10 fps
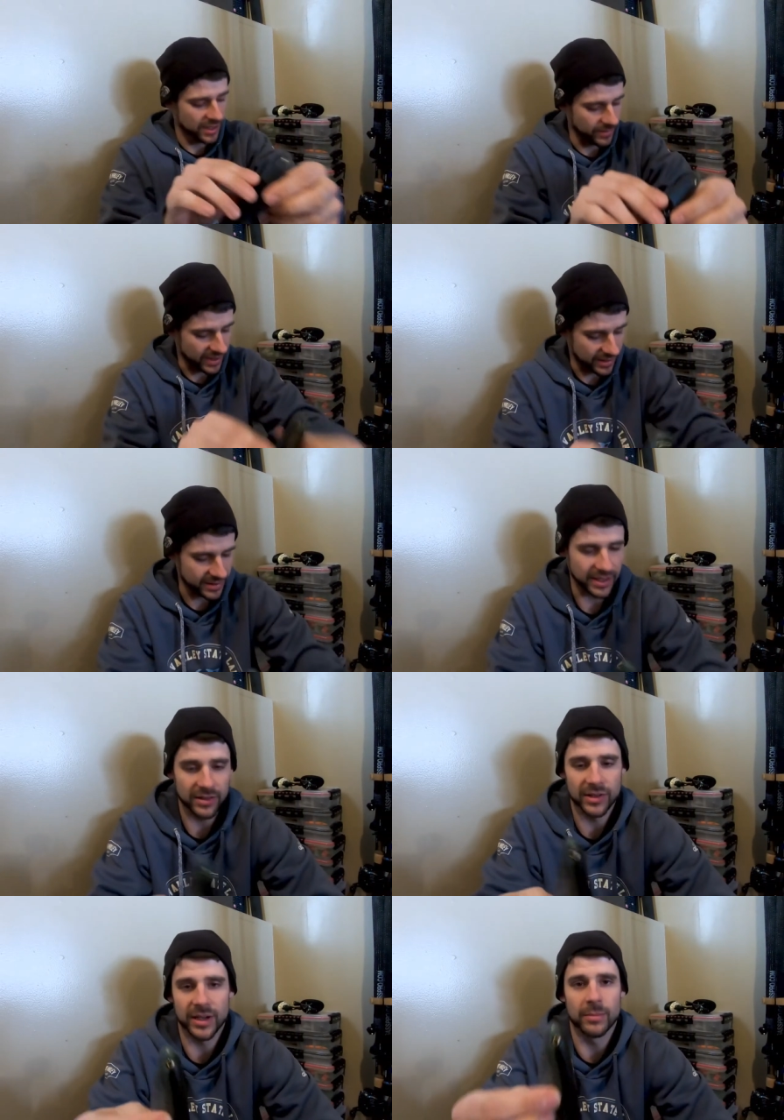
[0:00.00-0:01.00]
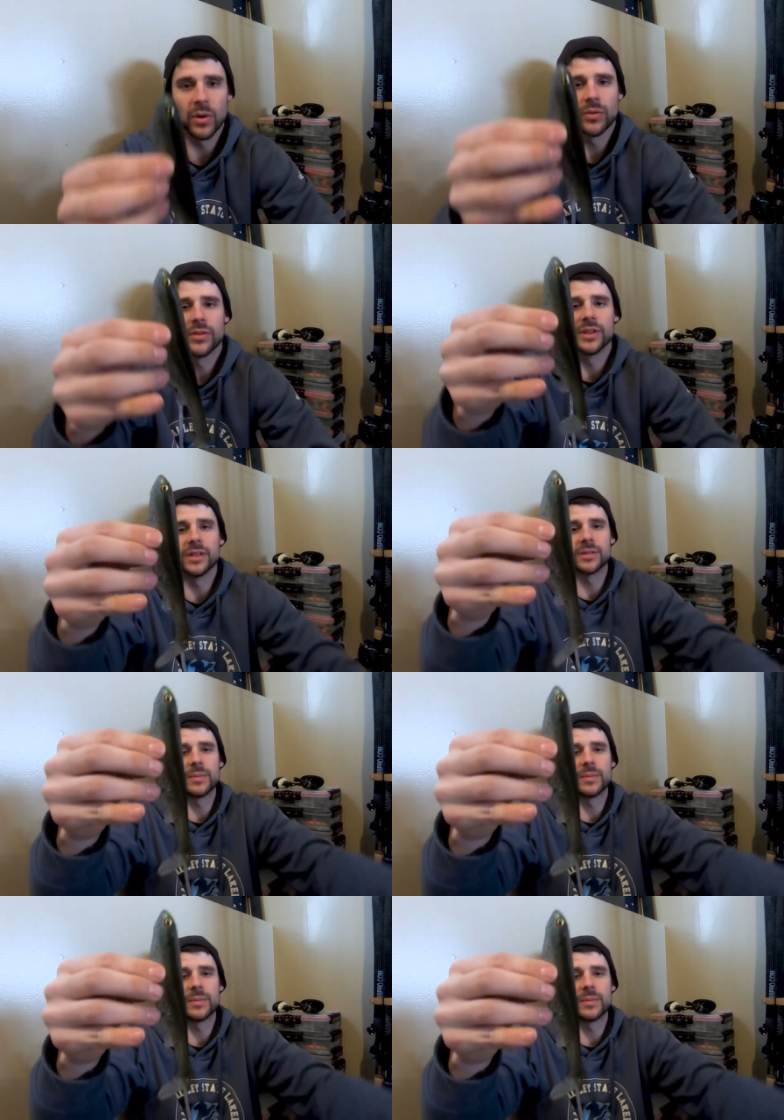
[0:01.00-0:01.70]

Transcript: Man, take a look at both of these